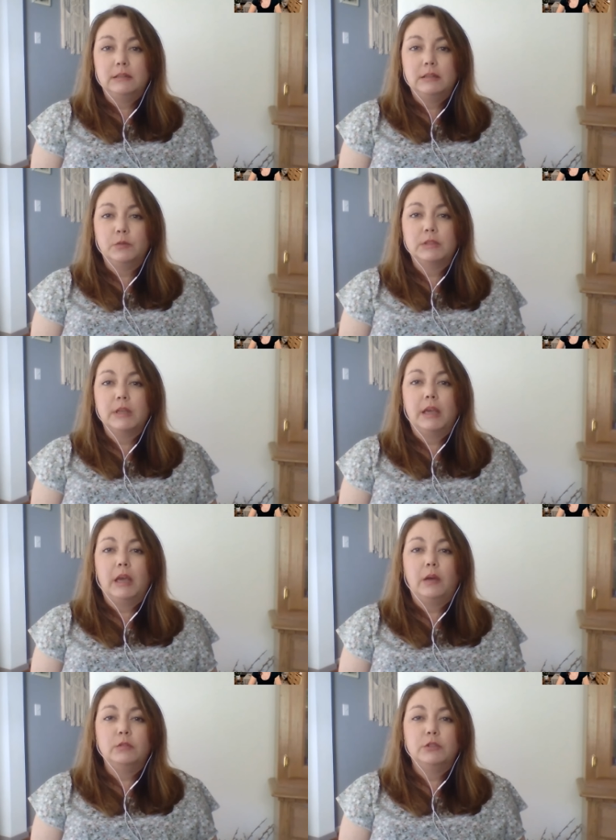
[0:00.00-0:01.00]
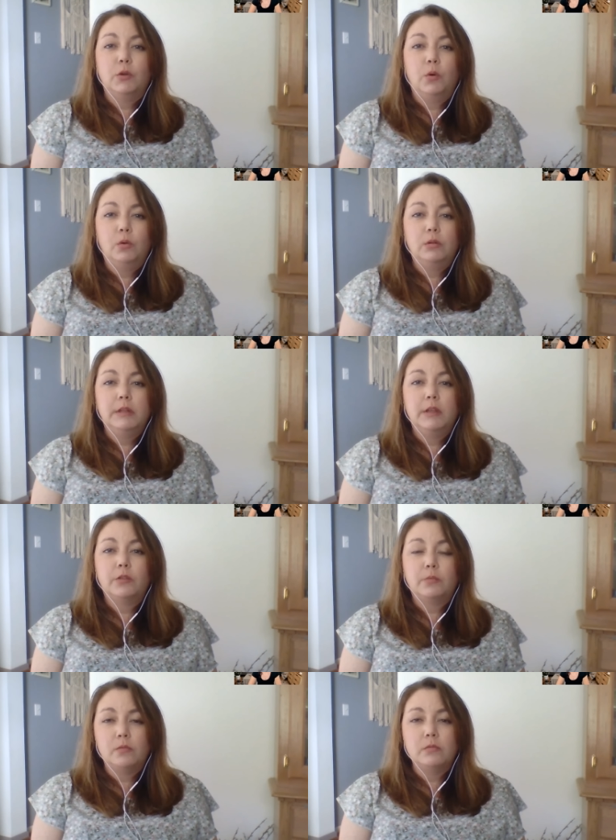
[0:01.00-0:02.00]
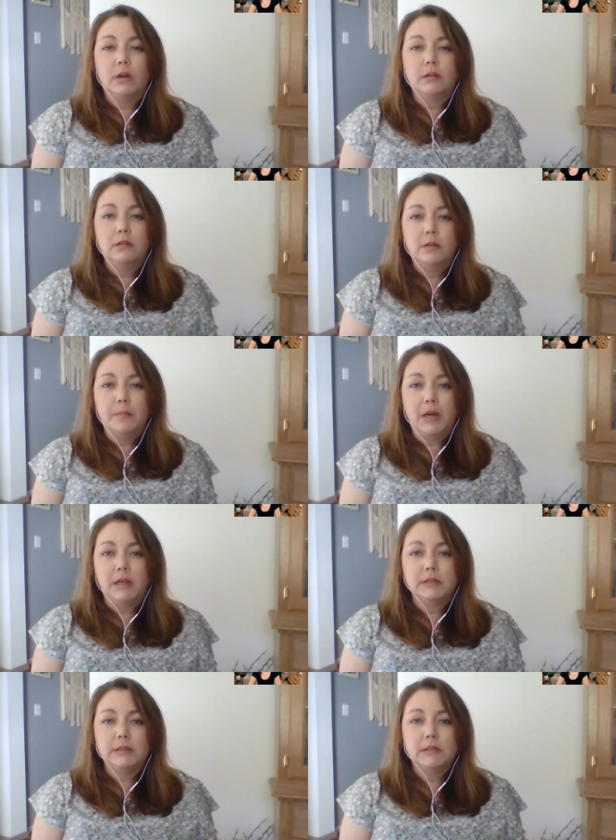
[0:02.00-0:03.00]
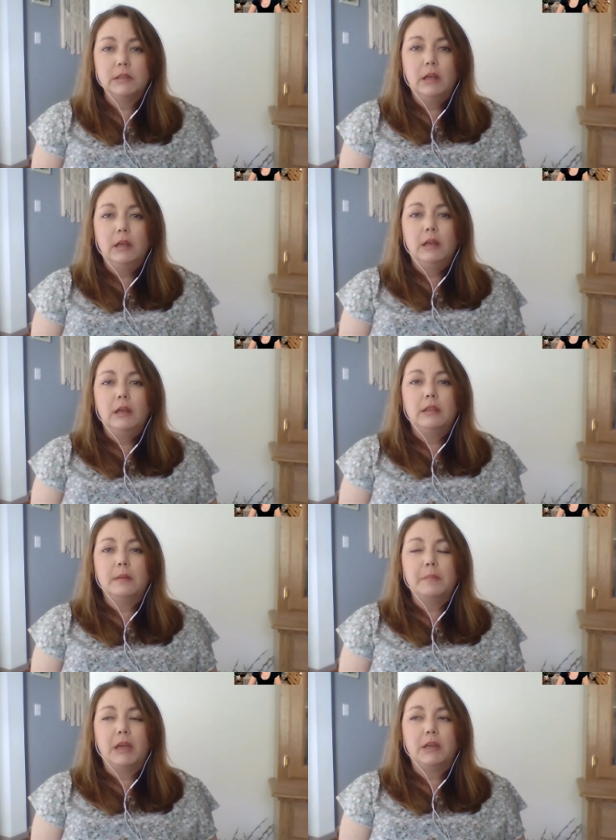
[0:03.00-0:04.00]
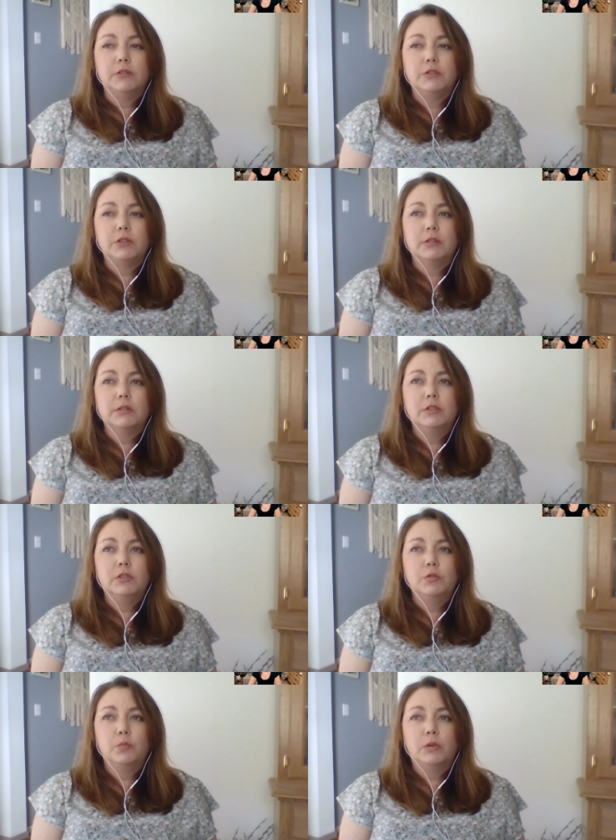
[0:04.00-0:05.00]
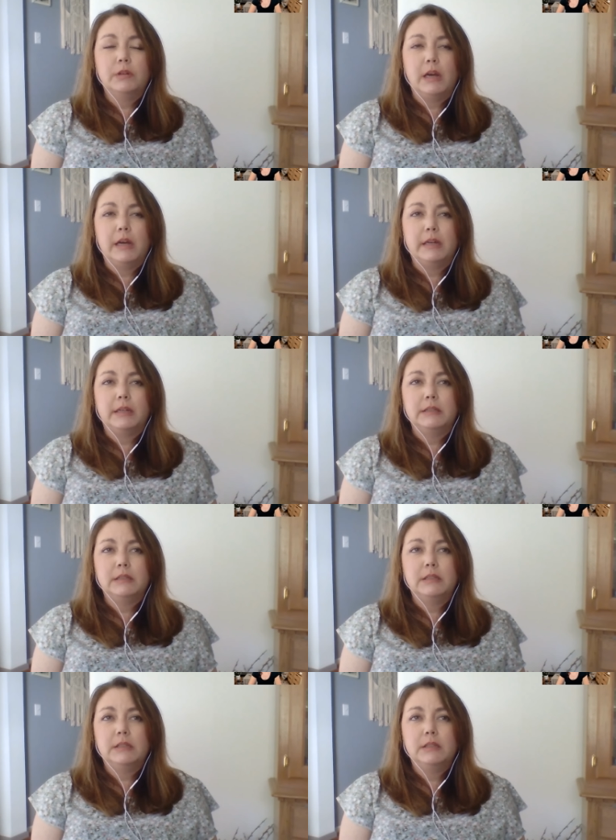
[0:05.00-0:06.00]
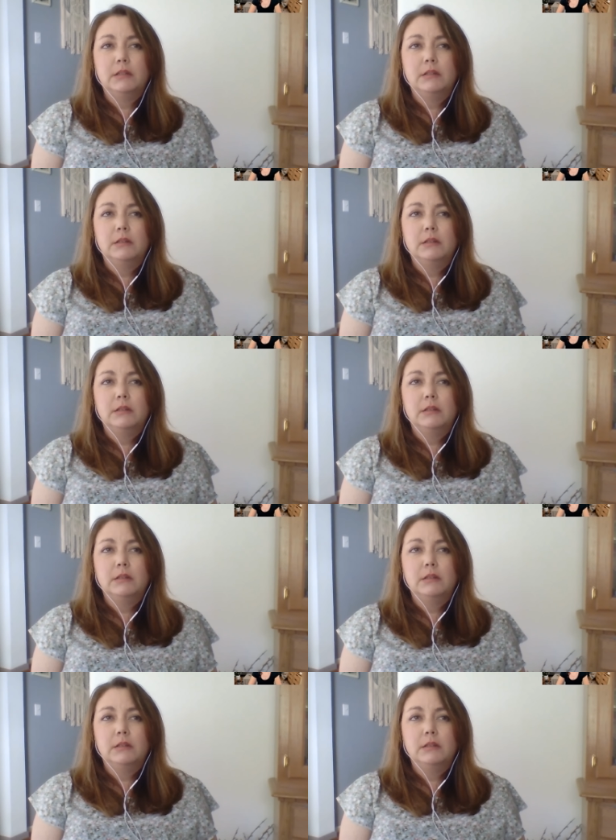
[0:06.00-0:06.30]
It was like I was totally thrown under the bus, that my concerns were not